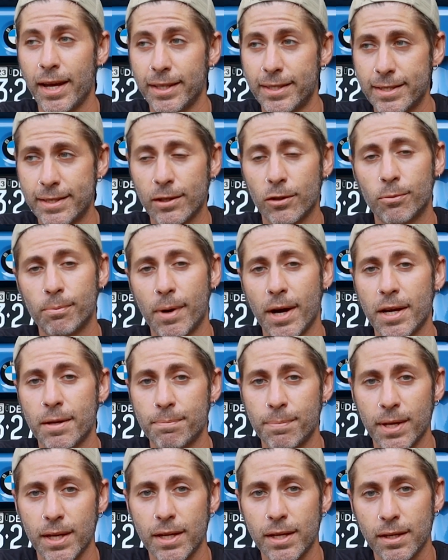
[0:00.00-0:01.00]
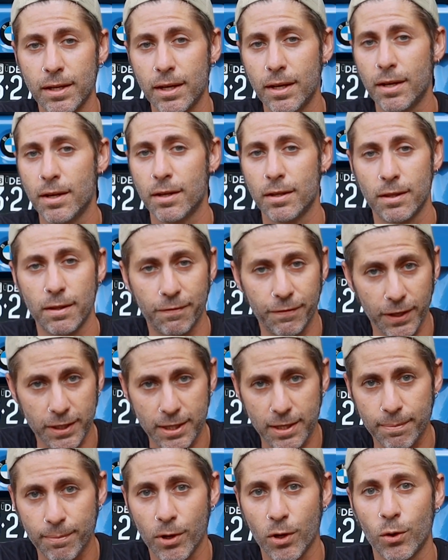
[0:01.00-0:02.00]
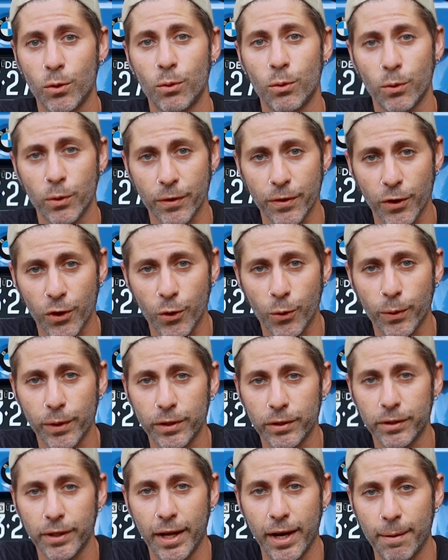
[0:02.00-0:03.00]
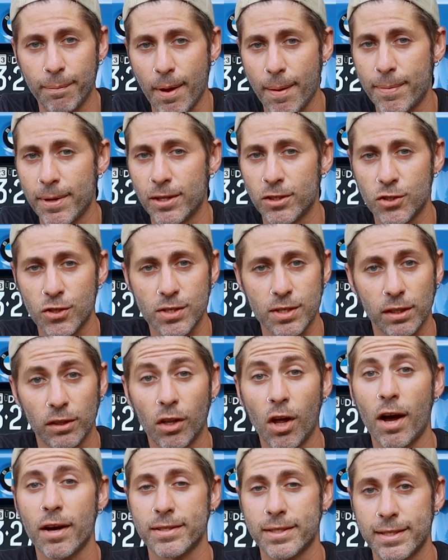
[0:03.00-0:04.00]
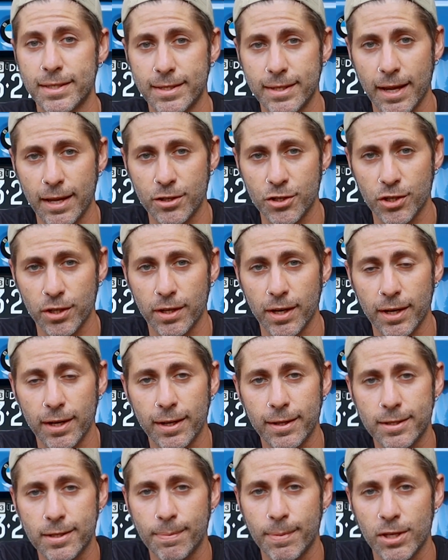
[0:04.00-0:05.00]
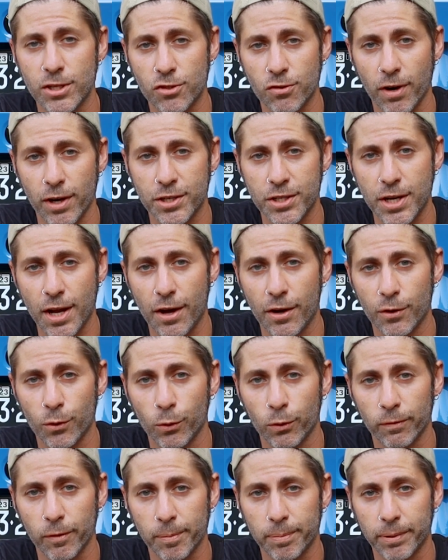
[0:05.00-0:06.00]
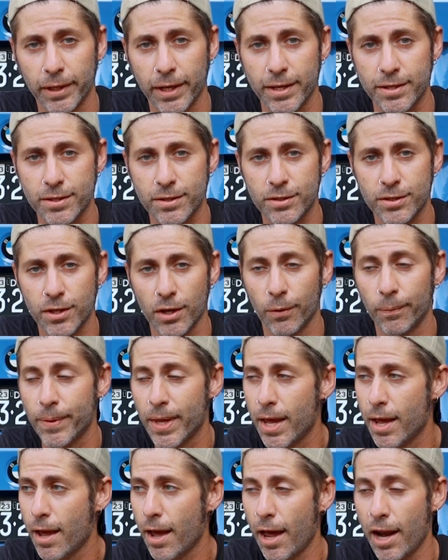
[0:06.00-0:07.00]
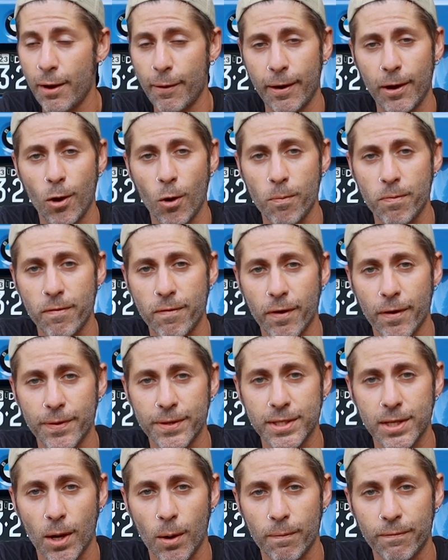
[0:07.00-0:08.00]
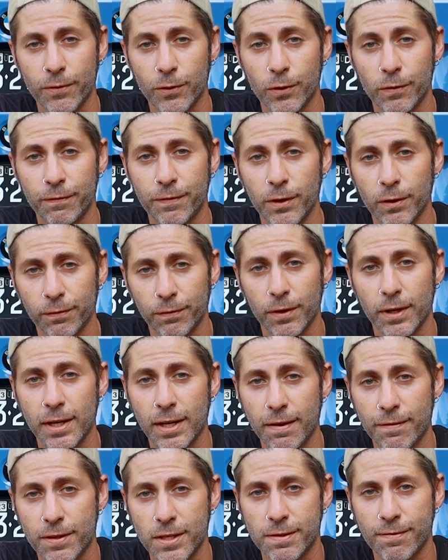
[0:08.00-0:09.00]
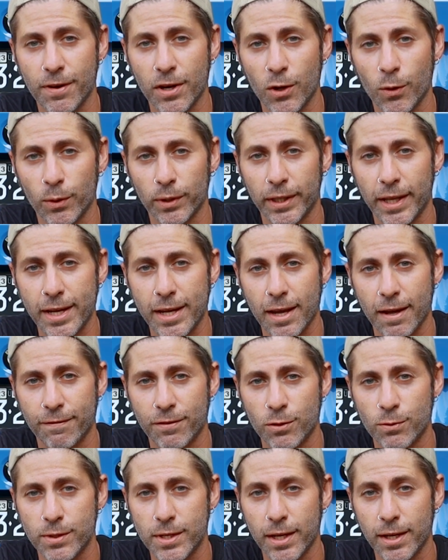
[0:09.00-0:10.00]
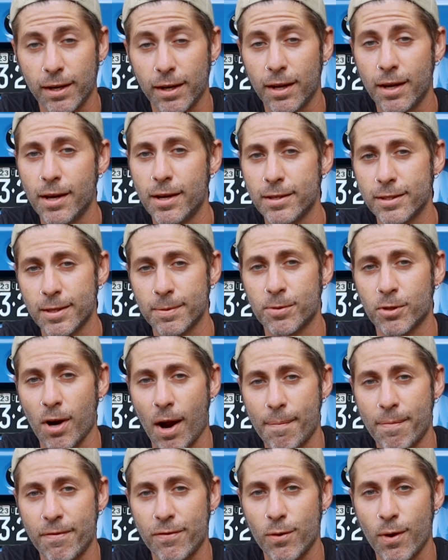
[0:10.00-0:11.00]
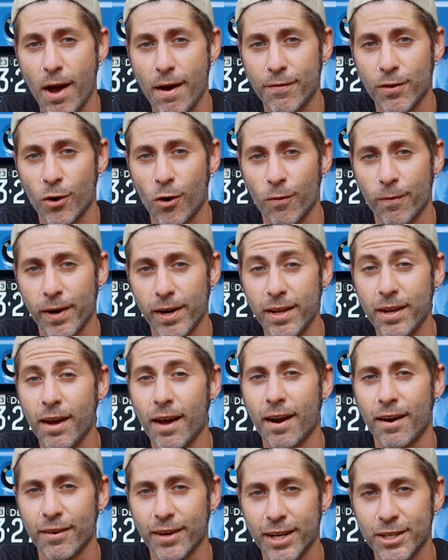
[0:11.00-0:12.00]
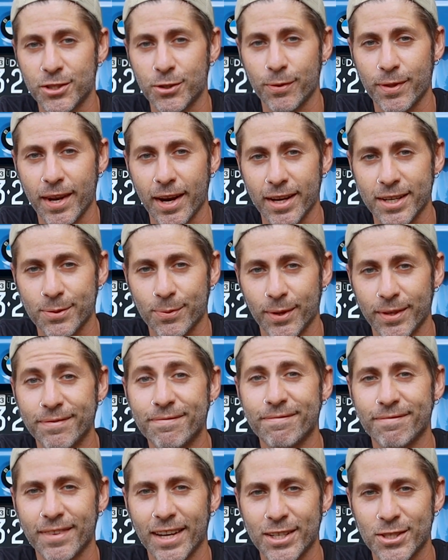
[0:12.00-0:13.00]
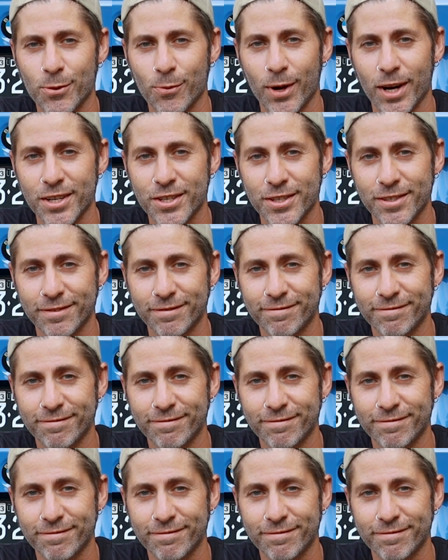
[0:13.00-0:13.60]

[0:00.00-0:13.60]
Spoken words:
it still might be the fixing bow or the coil, and maybe it's just lost its tension and needs to be stretched out or replaced. So anyway, I hope you found this helpful. Feel free to give this video a like if you did. Subscribe if you haven't already, and I'll catch you on the next one. Thanks for watching.